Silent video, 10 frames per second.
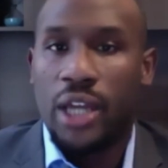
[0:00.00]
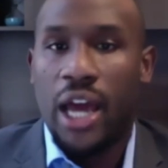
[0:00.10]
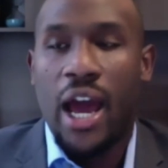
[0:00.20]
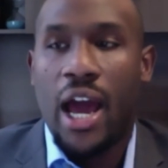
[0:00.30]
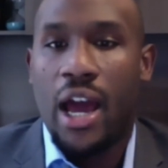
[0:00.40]

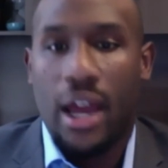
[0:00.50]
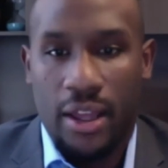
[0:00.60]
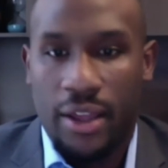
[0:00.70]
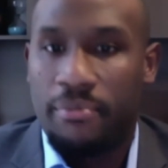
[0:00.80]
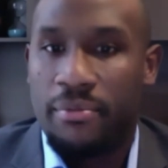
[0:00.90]
see
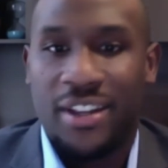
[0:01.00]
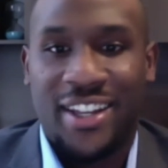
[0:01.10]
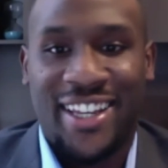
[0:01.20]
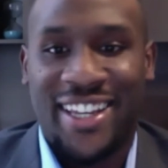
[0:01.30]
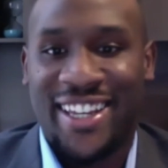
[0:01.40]
AI coming
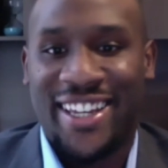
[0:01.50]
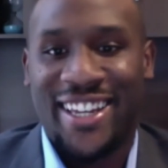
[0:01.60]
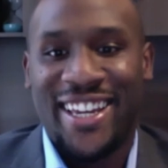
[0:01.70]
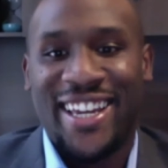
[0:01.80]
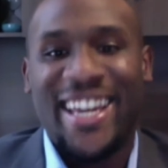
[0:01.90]
in yet.
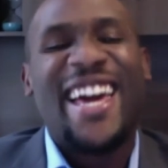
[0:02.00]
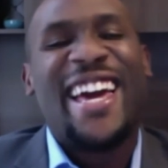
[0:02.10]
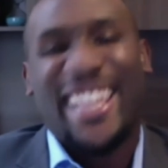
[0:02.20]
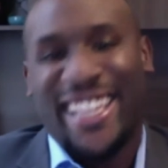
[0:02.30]
I don't think you're ever